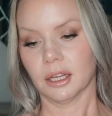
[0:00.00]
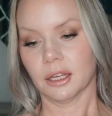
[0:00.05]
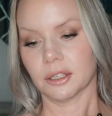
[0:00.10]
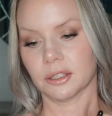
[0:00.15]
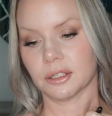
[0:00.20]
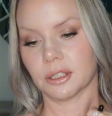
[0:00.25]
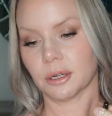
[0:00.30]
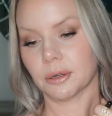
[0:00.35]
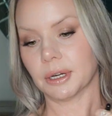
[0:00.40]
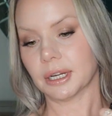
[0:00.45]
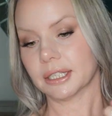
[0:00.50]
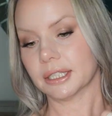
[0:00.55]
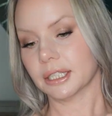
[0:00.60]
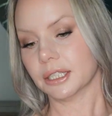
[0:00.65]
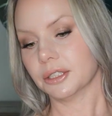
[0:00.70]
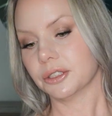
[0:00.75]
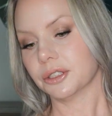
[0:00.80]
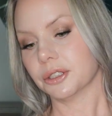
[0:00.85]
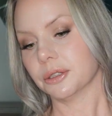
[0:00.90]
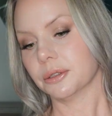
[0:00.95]
So I
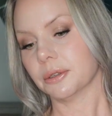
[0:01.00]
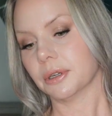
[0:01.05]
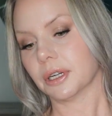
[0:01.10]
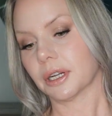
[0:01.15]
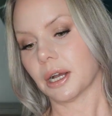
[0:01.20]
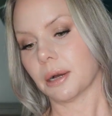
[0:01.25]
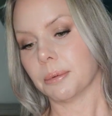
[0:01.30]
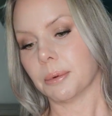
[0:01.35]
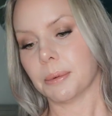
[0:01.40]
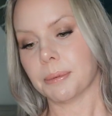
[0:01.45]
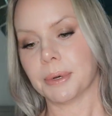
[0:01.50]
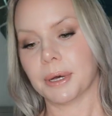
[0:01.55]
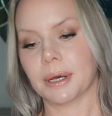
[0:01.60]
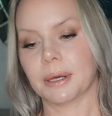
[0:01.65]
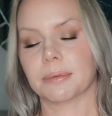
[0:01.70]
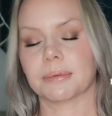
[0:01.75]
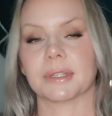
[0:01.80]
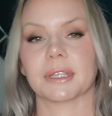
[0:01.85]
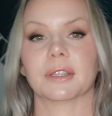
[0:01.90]
did do a couple pumps.